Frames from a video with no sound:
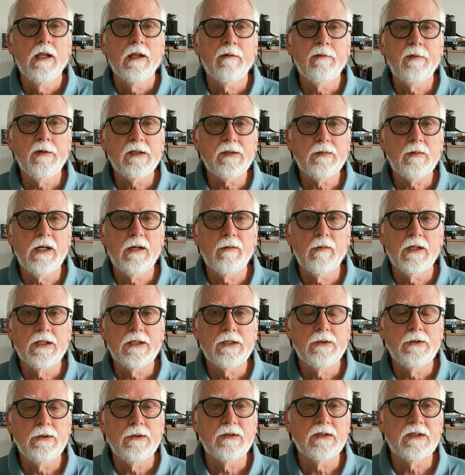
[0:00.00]
The first one I wanted
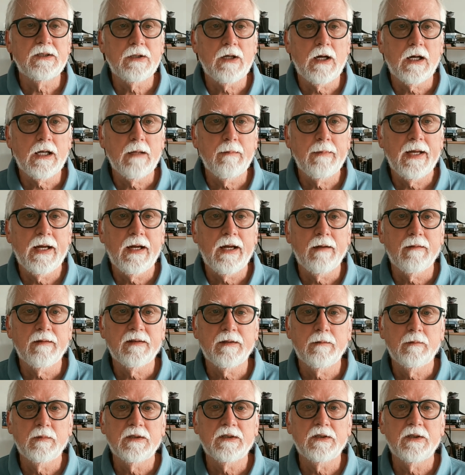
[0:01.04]
to do is talk about
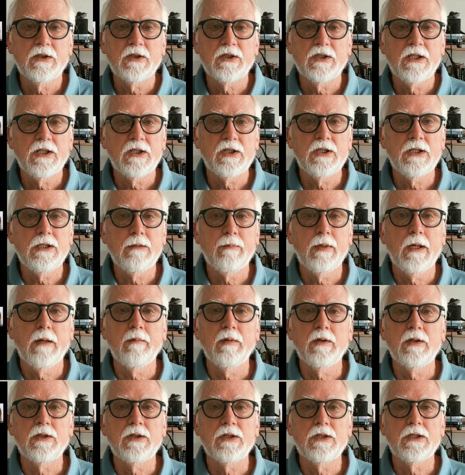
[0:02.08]
some research that she
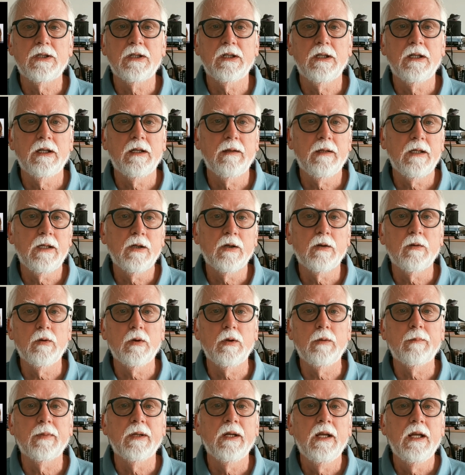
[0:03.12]
published uh, in her
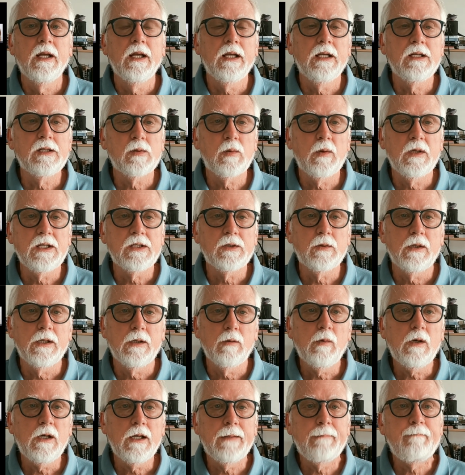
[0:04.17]
group in
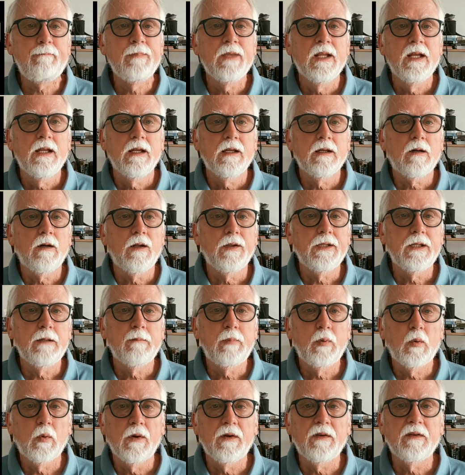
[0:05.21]
2021 called The
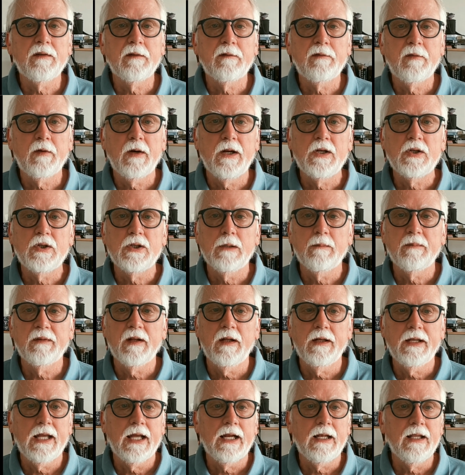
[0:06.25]
Importance of Friendships
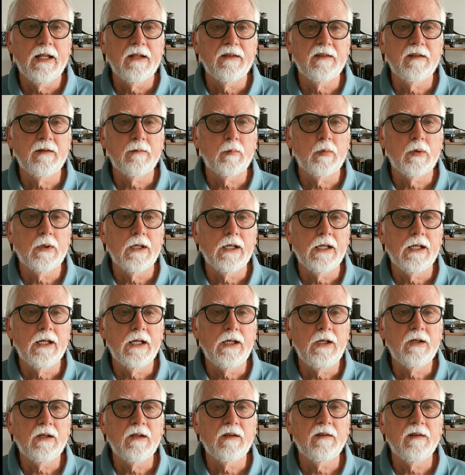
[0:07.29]
on the Adolescent Brain.
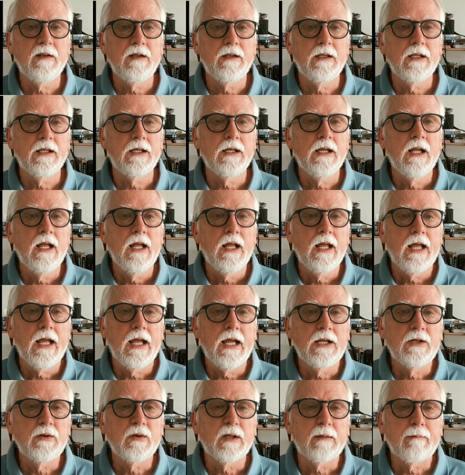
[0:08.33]
And you can see that
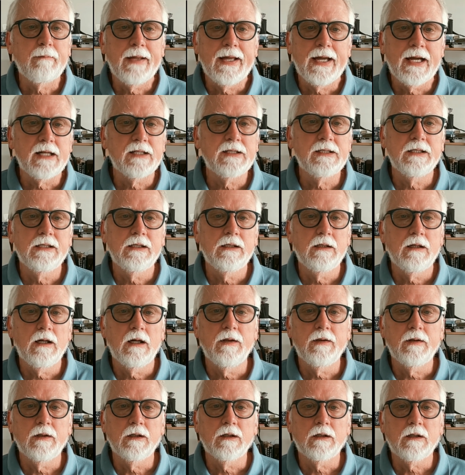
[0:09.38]
Andrik Becht and
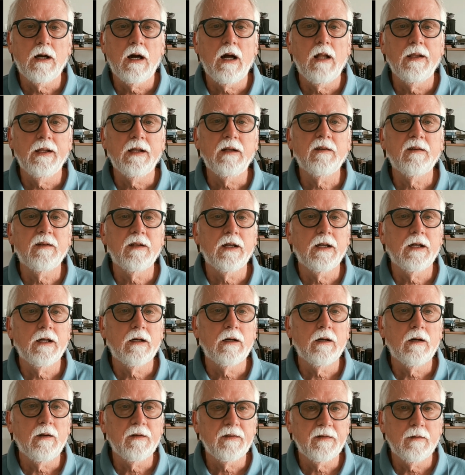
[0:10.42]
other colleagues there
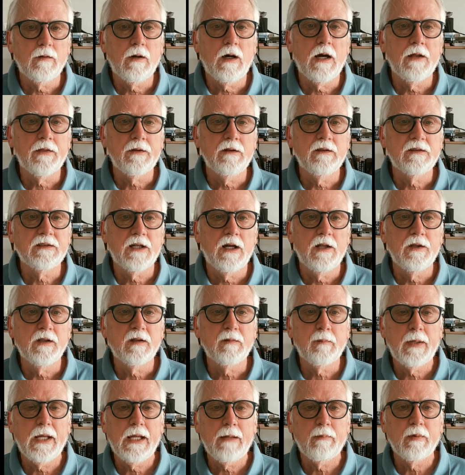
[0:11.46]
are also authors on this
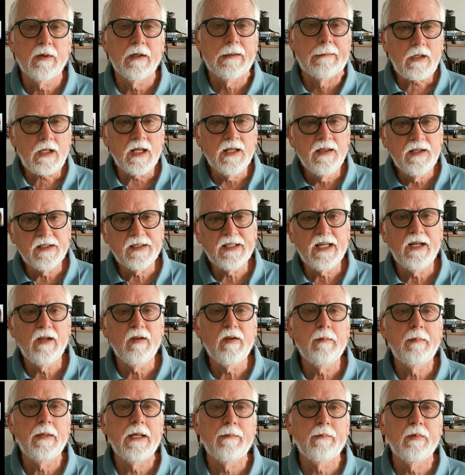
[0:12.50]
paper. And the title of
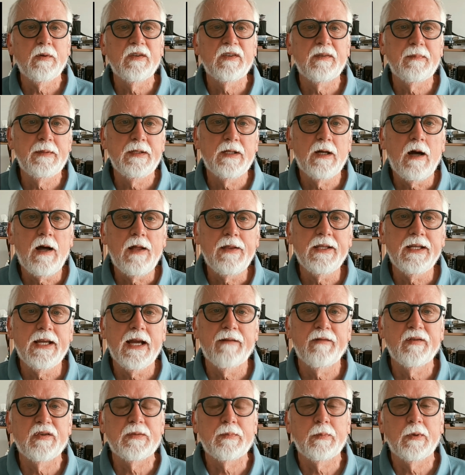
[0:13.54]
the paper is Beyond the
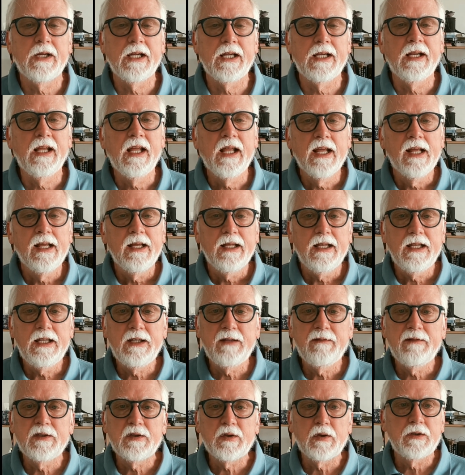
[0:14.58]
Average Brain,
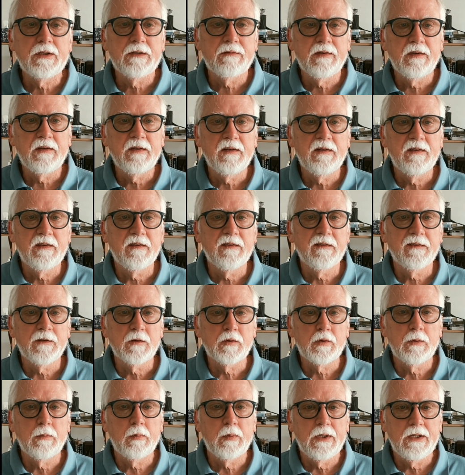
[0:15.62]
Individual Differences in
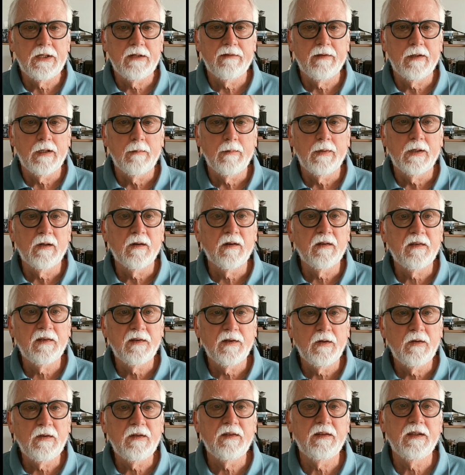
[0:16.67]
Social Brain Development Are
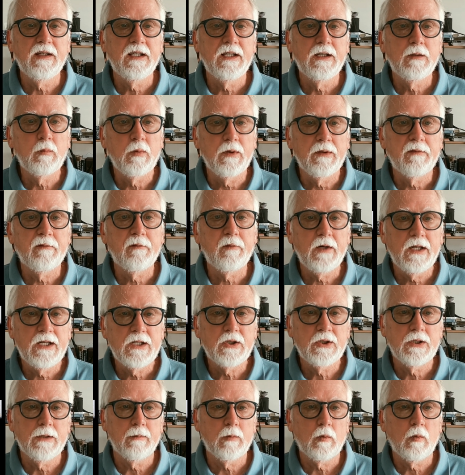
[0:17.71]
Associated with
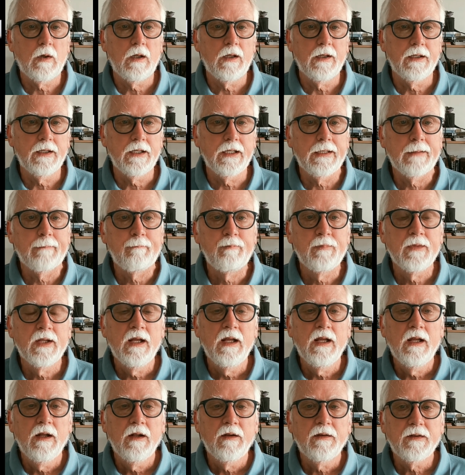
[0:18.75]
Friendship Quality.
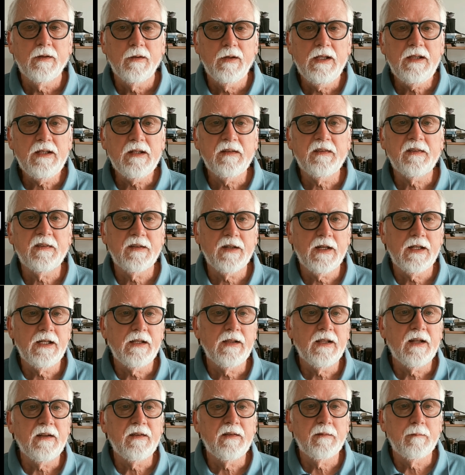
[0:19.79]
So in this study,
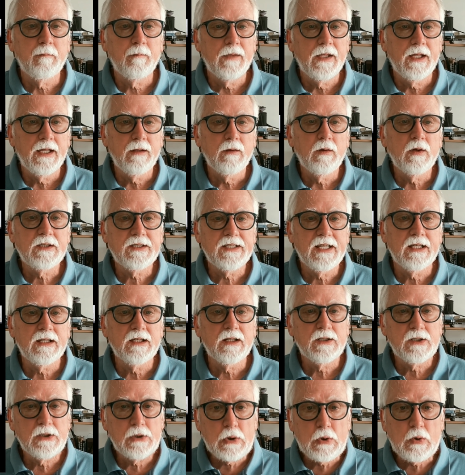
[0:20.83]
they, they looked
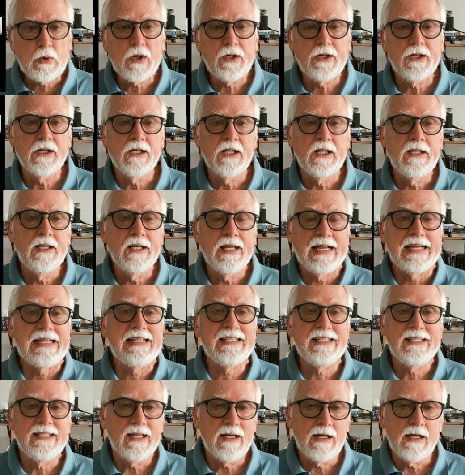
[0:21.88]
at
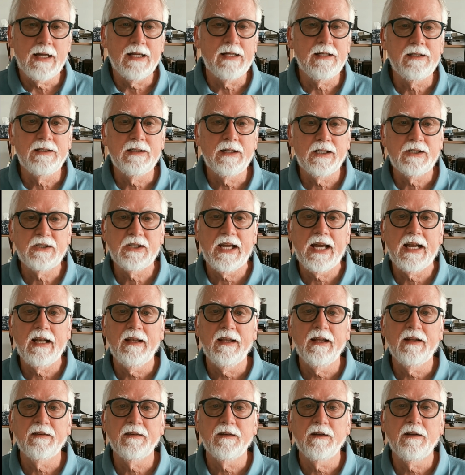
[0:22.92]
299 Dutch
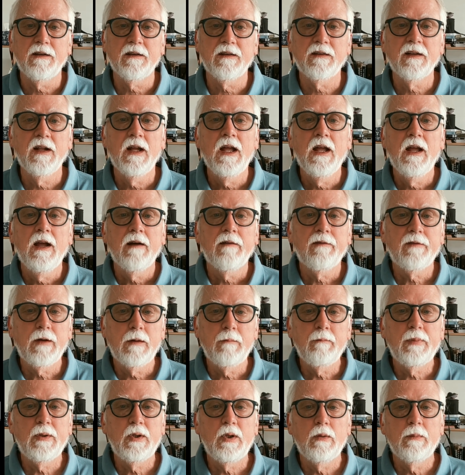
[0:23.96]
adolescents
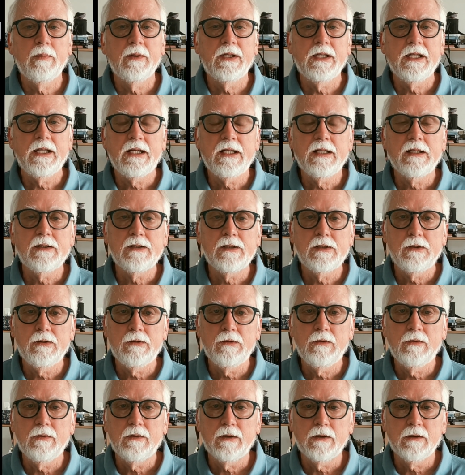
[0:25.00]
from puberty
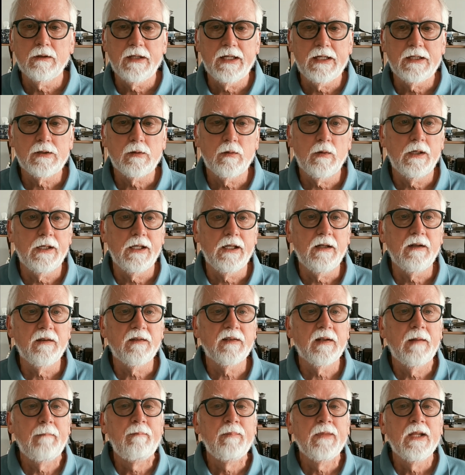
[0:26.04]
to their late
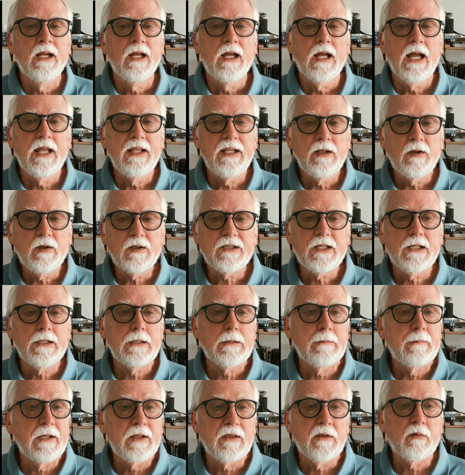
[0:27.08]
20s. And they looked at
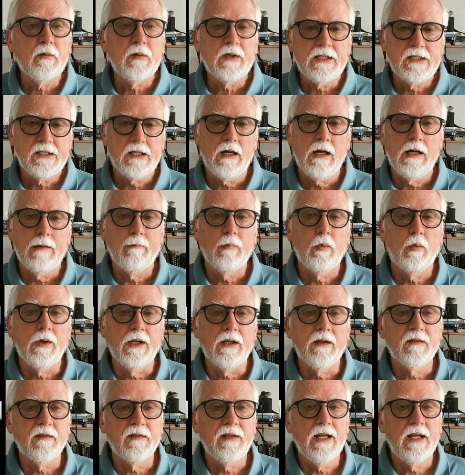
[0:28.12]
them at three time points.